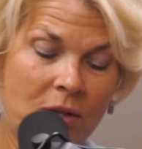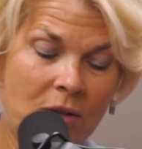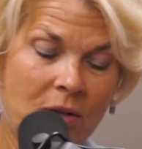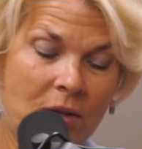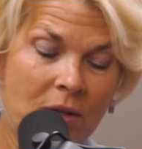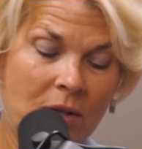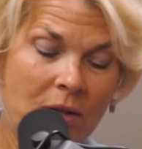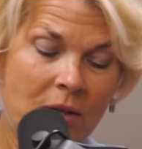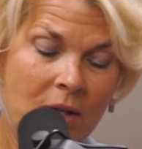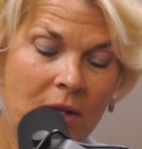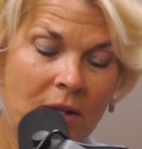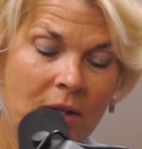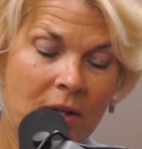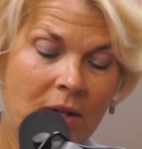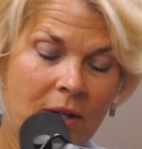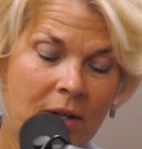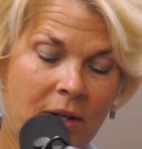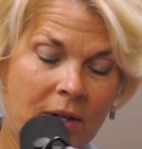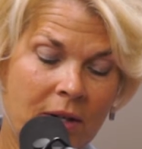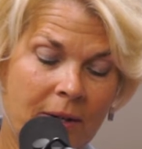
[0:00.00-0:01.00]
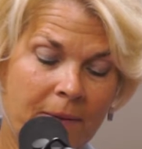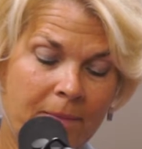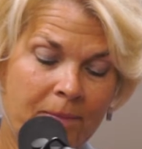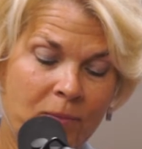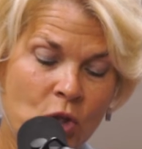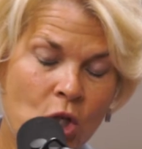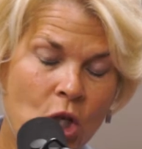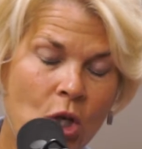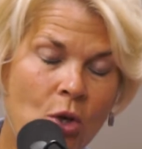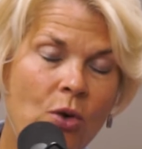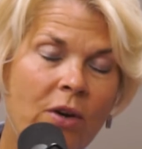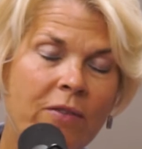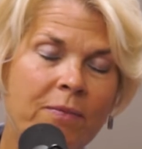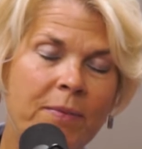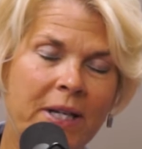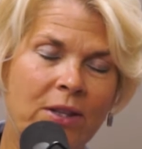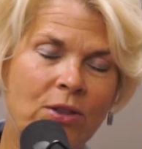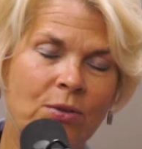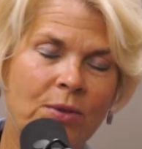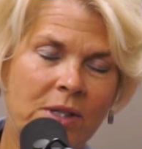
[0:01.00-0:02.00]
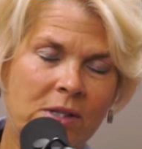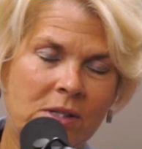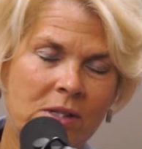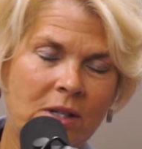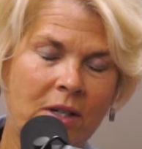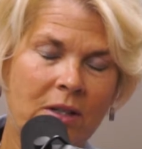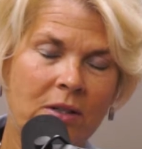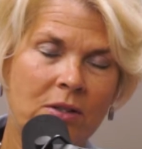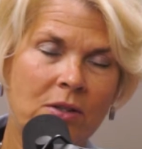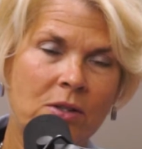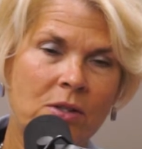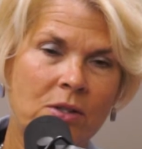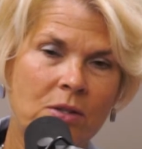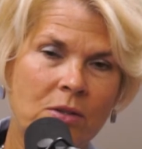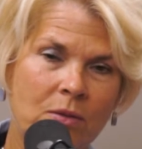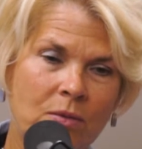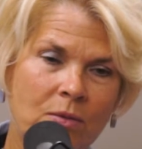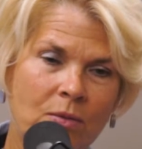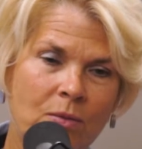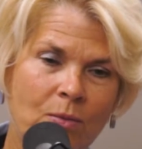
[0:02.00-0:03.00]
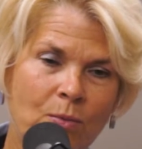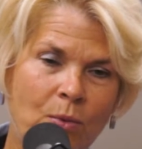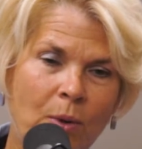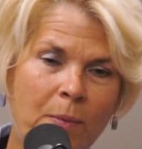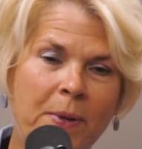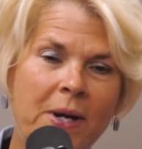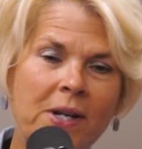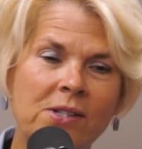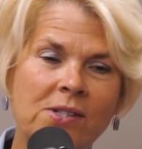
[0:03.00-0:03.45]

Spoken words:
So the 2 of my 3 sons were